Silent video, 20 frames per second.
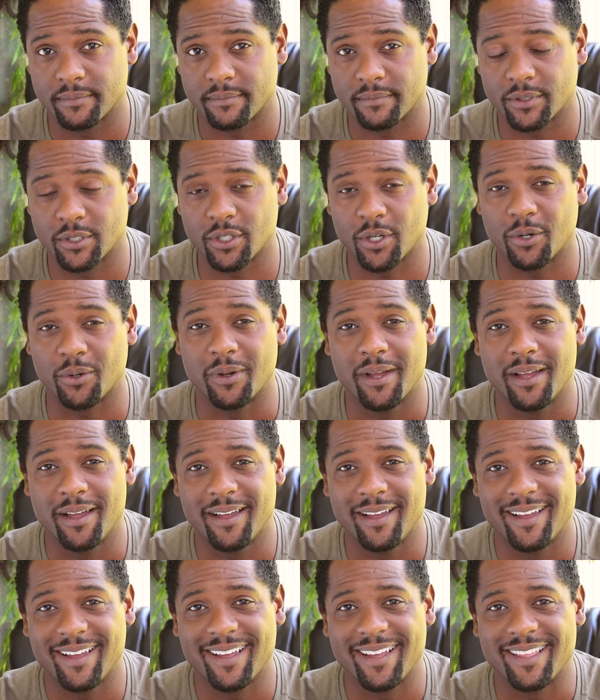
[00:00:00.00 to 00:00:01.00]
So,
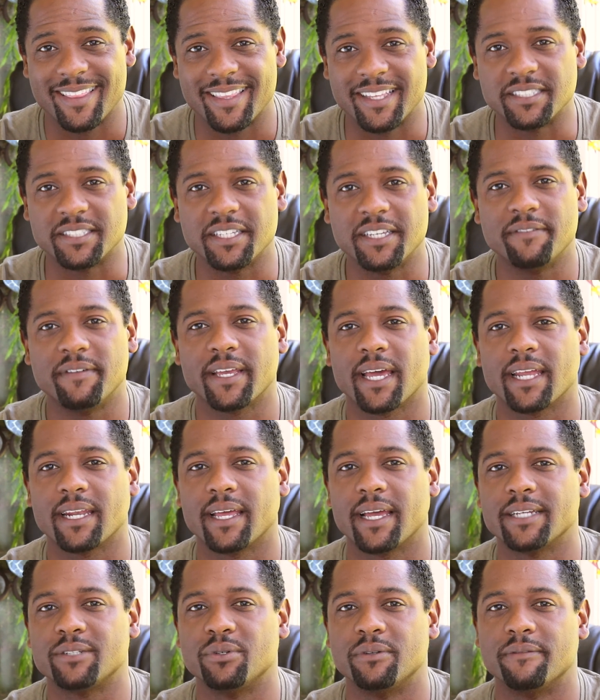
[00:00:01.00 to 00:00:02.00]
this evening I'd
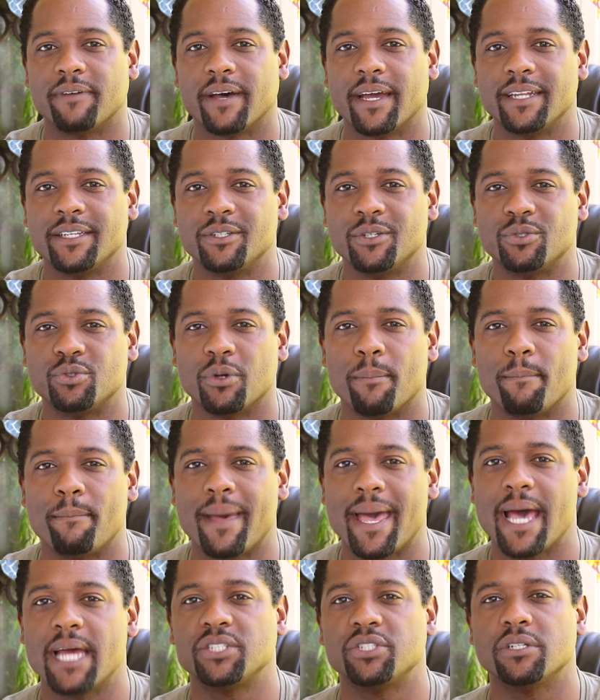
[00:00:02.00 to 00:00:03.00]
like to invite you to
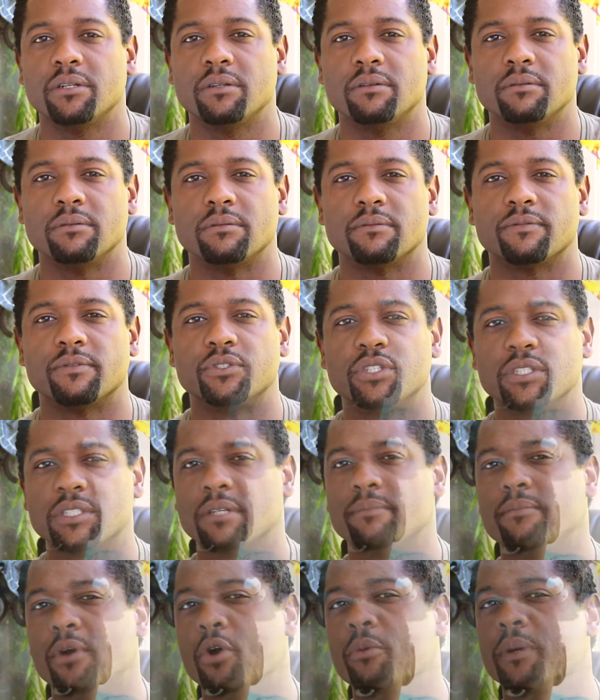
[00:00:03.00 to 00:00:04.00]
imagine for
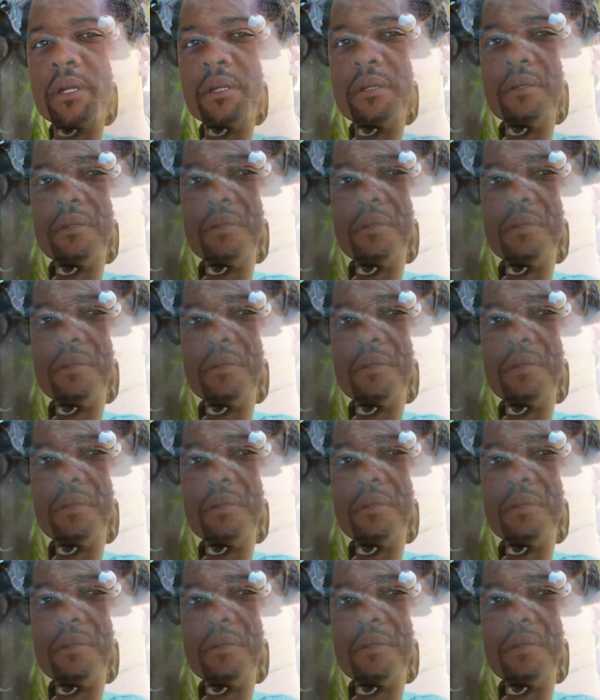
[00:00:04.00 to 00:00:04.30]
just a moment